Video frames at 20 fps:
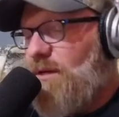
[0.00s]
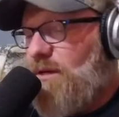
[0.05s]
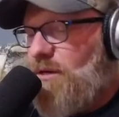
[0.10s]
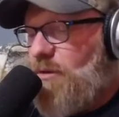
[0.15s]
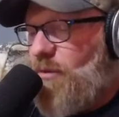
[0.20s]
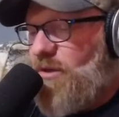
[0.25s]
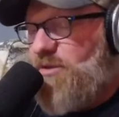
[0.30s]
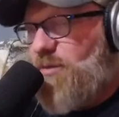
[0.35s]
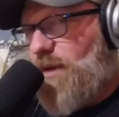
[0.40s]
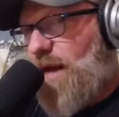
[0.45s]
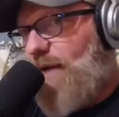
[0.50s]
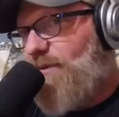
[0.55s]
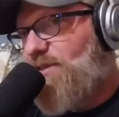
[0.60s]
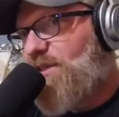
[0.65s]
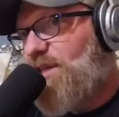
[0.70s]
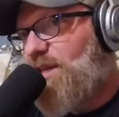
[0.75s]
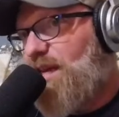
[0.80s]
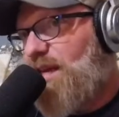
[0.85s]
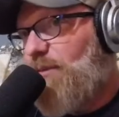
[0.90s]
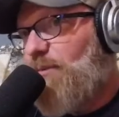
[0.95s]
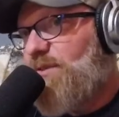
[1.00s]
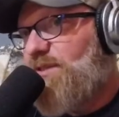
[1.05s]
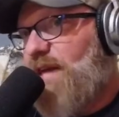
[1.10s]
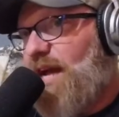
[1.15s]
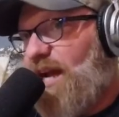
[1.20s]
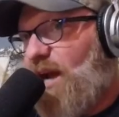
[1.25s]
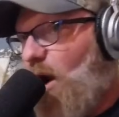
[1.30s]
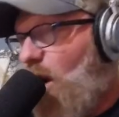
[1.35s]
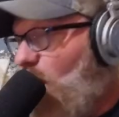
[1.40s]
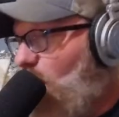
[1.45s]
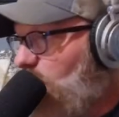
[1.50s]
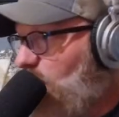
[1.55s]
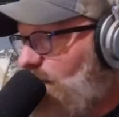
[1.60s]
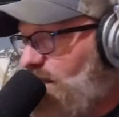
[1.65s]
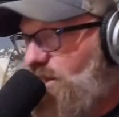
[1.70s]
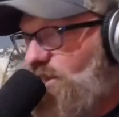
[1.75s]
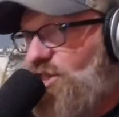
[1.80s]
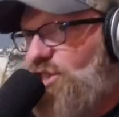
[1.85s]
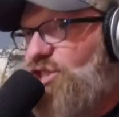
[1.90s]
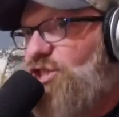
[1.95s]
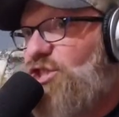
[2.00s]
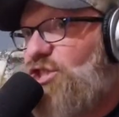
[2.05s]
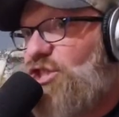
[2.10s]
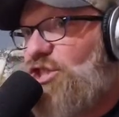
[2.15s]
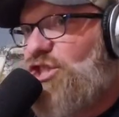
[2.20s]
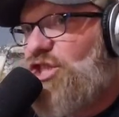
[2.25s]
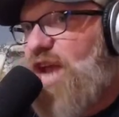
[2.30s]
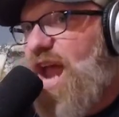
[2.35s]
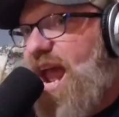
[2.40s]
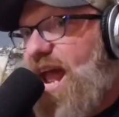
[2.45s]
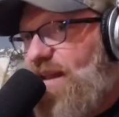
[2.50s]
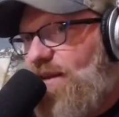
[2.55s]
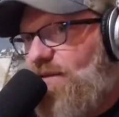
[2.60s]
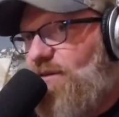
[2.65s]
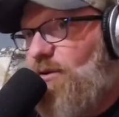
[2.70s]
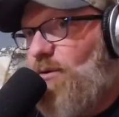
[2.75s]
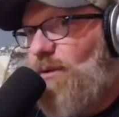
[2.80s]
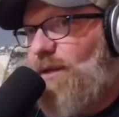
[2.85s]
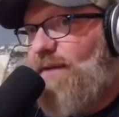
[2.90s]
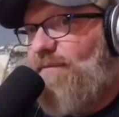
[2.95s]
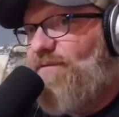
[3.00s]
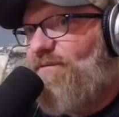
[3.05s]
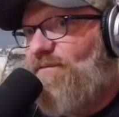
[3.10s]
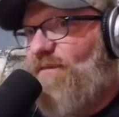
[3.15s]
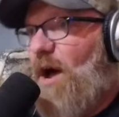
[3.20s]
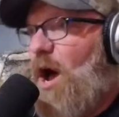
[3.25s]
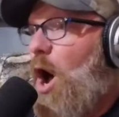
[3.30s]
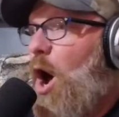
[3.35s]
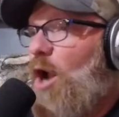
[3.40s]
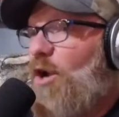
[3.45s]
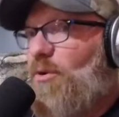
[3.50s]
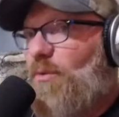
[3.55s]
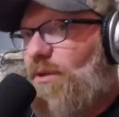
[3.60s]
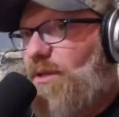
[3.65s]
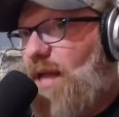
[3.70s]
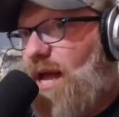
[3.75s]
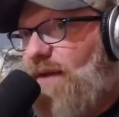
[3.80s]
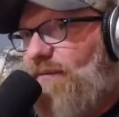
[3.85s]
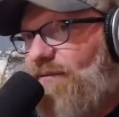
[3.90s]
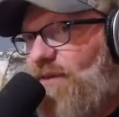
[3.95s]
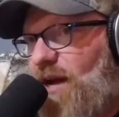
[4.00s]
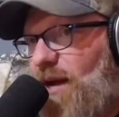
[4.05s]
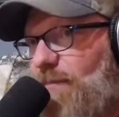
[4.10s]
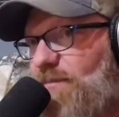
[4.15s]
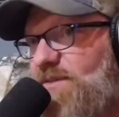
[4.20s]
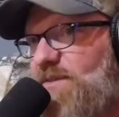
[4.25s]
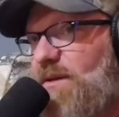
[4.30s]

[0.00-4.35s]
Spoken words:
Which when I was a kid was like, holy shit, you lived 100 lifetimes.